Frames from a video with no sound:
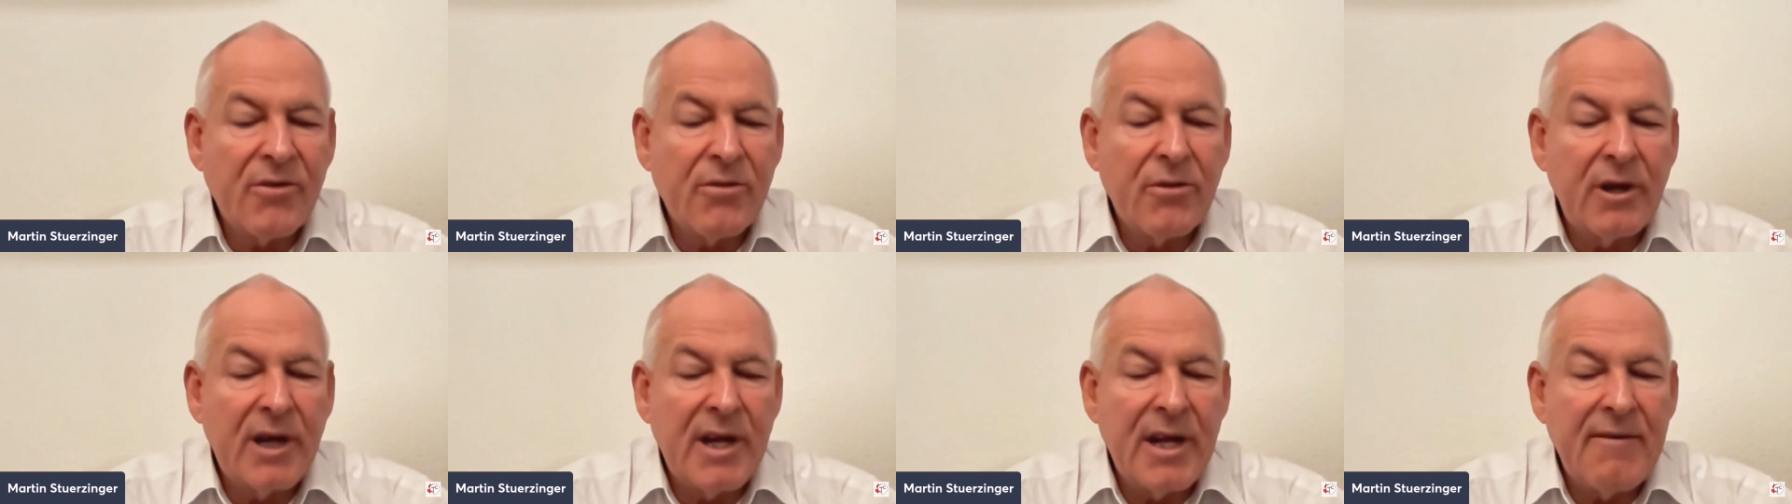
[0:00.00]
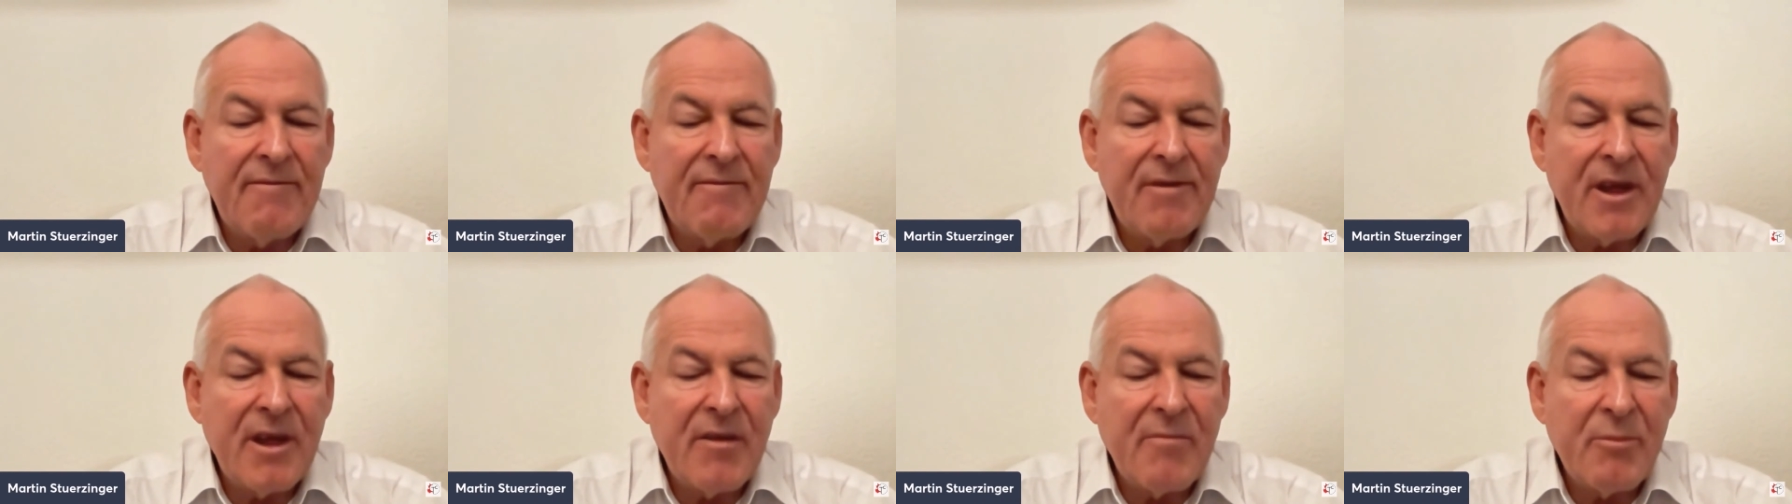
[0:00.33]
to
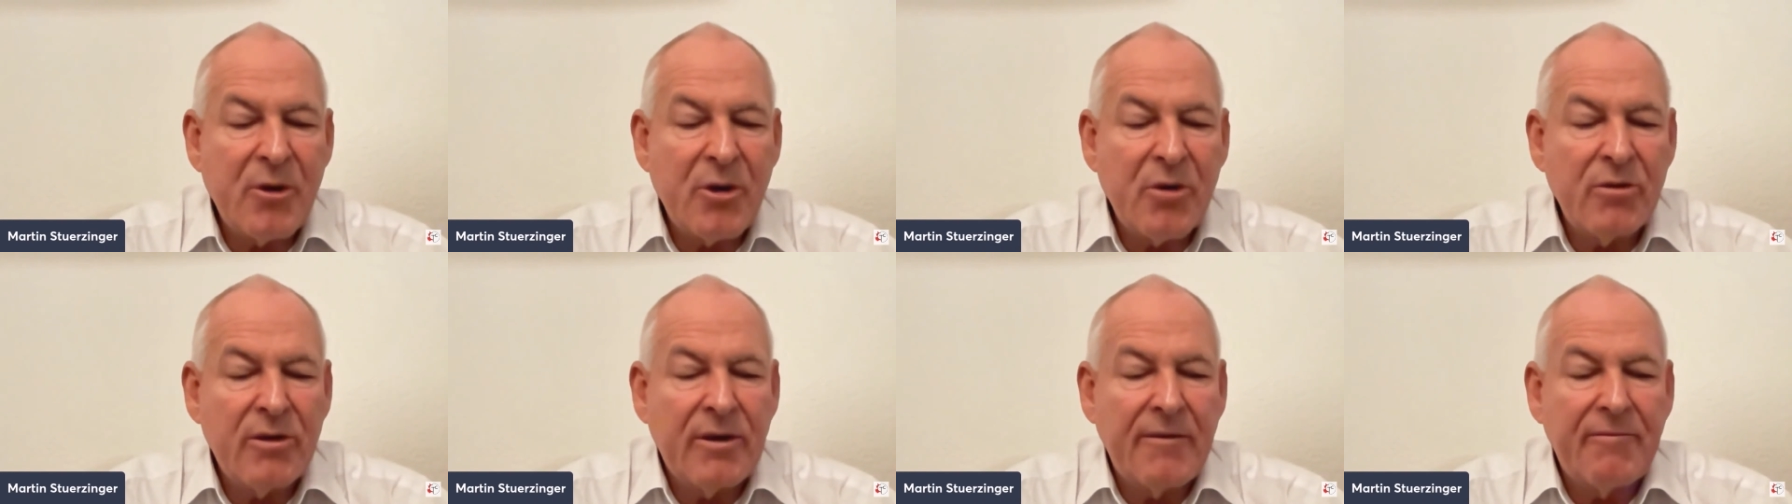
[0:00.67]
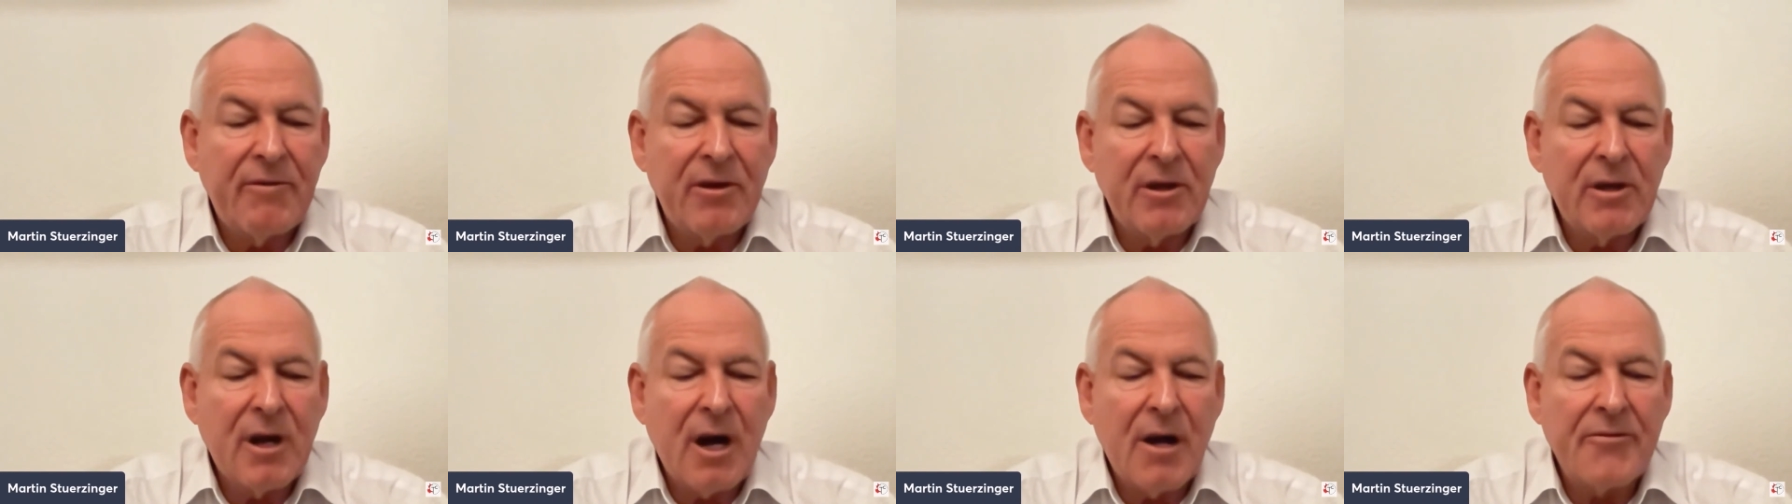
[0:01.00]
leave this
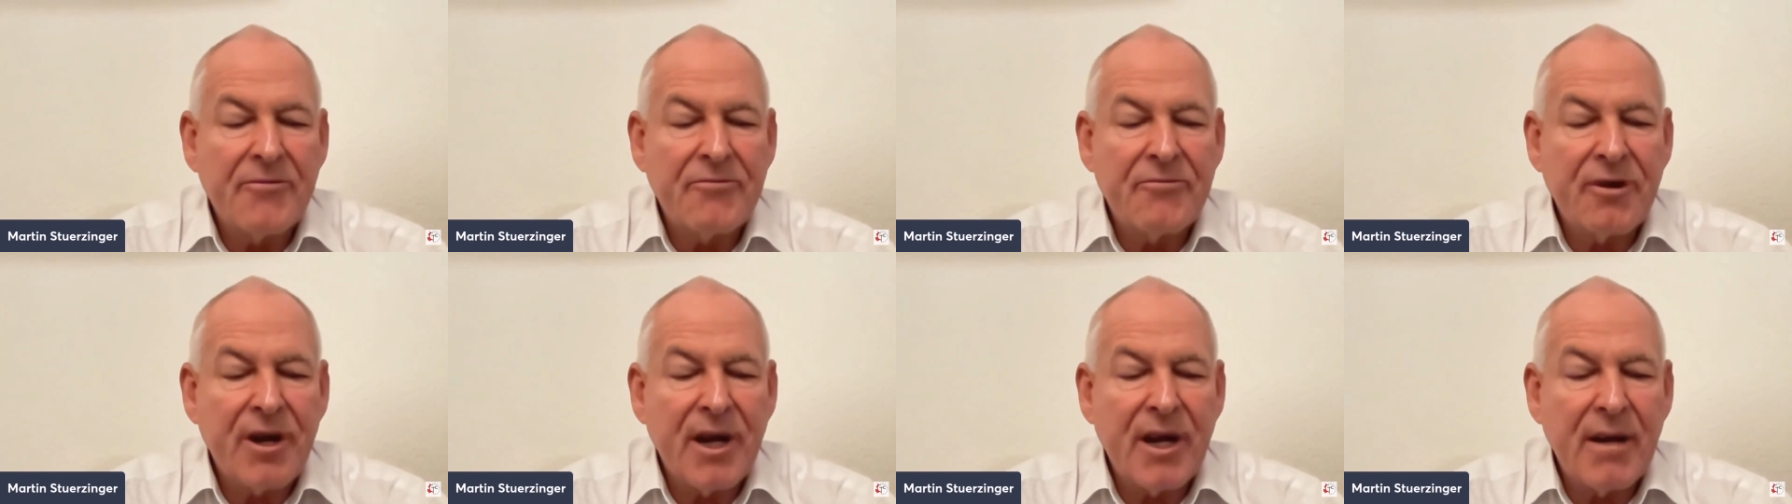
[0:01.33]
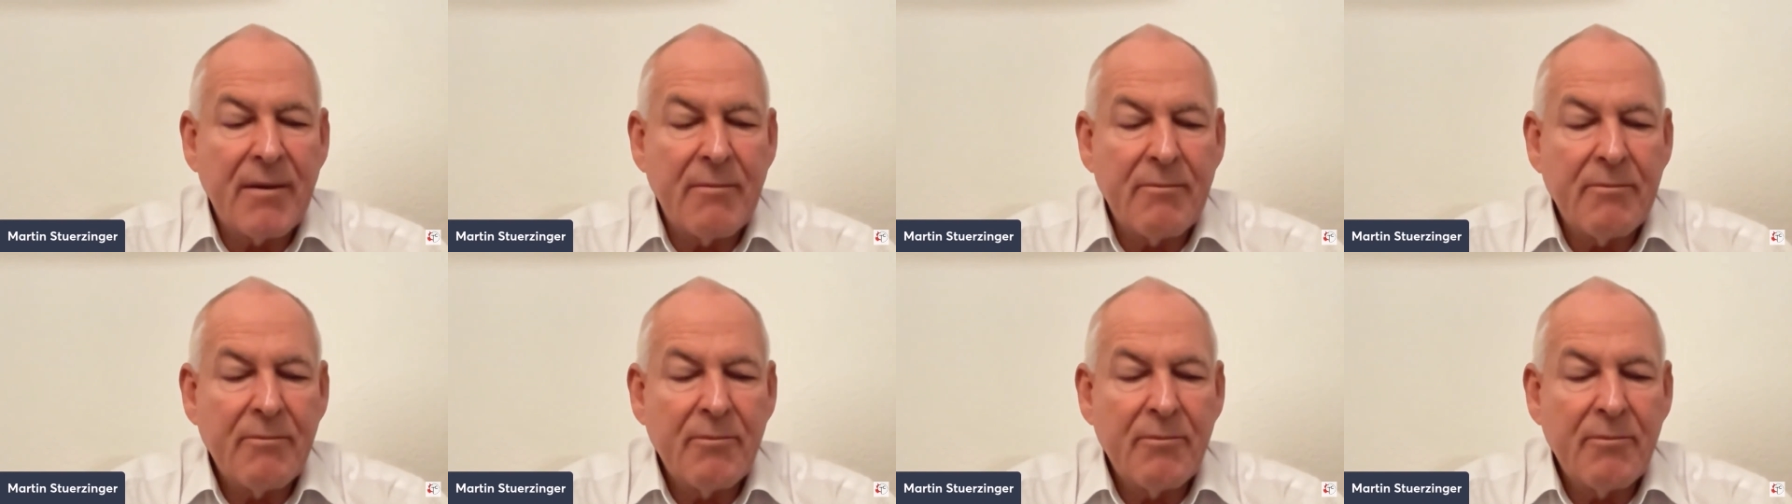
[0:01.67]
beautiful country.